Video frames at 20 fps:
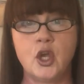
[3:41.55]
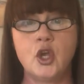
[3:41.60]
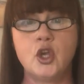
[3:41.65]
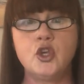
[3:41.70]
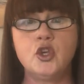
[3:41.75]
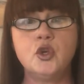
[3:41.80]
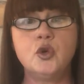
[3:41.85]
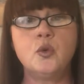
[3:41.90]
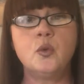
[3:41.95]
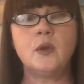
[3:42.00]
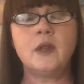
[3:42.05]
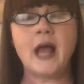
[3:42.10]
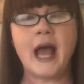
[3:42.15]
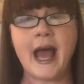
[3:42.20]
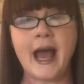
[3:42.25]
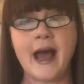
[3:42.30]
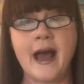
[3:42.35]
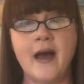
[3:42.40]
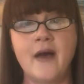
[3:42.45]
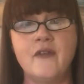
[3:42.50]
You will
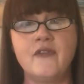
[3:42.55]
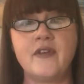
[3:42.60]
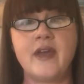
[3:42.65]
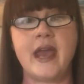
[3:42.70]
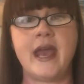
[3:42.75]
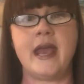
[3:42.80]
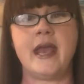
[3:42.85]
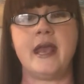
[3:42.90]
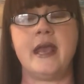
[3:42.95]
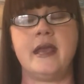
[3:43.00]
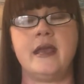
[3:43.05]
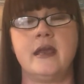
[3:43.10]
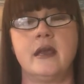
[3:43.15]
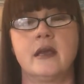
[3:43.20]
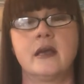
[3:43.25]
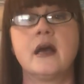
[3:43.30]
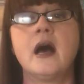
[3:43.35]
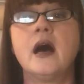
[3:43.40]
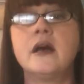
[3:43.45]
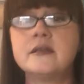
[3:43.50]
have a
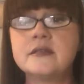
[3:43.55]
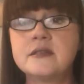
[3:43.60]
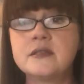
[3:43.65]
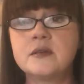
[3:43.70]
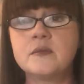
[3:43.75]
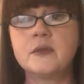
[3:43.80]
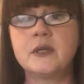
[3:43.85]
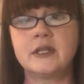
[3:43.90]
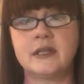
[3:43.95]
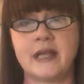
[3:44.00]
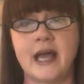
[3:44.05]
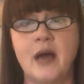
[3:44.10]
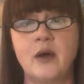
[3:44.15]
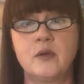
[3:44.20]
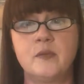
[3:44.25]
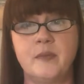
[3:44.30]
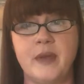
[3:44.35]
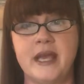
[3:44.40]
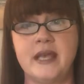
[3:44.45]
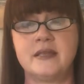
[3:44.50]
custom
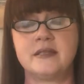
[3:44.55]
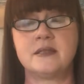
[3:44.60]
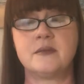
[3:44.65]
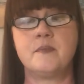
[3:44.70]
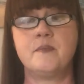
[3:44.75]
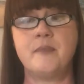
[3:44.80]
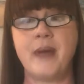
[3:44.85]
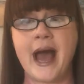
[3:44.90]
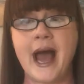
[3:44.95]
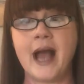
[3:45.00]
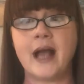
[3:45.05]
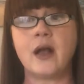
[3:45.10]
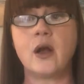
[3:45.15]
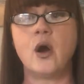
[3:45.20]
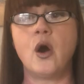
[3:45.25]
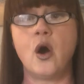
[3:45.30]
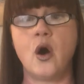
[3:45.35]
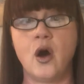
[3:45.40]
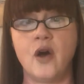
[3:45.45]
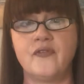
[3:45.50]
cloud based back
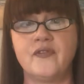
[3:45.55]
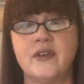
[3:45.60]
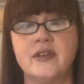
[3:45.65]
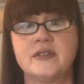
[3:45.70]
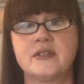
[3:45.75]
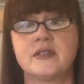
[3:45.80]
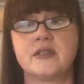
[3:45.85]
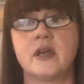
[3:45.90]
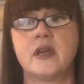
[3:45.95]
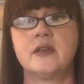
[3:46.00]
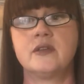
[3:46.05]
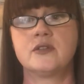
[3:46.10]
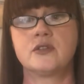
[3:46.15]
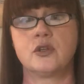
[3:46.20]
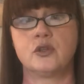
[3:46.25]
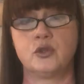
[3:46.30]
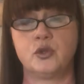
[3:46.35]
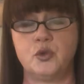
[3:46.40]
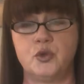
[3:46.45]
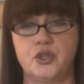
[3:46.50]
office
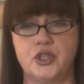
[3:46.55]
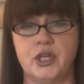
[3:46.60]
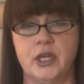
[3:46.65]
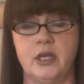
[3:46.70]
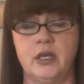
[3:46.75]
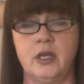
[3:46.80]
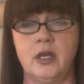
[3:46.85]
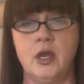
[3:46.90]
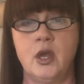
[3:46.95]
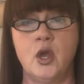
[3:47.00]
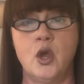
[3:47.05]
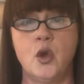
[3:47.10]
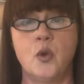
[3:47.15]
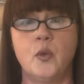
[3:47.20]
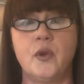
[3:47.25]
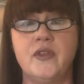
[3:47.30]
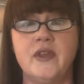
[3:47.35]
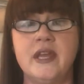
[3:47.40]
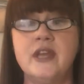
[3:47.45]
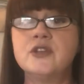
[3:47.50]
solution
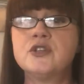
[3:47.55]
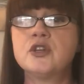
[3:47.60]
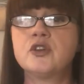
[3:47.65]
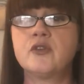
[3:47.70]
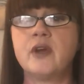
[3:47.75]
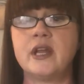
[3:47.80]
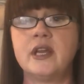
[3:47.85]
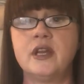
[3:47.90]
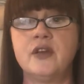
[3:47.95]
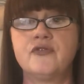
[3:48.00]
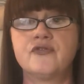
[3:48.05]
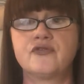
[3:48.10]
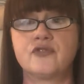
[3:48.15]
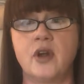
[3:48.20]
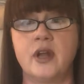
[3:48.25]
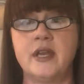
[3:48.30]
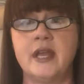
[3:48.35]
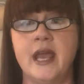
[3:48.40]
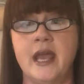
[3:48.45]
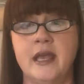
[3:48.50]
with integrated
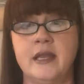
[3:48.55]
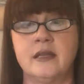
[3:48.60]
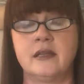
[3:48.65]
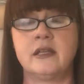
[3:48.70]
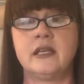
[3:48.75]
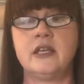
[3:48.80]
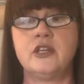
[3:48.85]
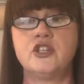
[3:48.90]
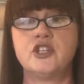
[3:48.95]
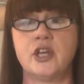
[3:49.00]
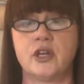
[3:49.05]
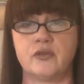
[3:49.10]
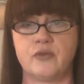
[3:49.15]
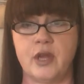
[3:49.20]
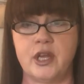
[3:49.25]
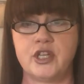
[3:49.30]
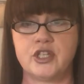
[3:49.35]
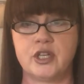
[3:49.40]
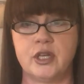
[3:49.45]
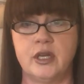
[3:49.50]
front end lead
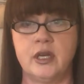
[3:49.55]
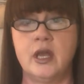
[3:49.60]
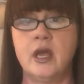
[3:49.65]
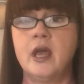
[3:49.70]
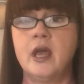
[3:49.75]
generation,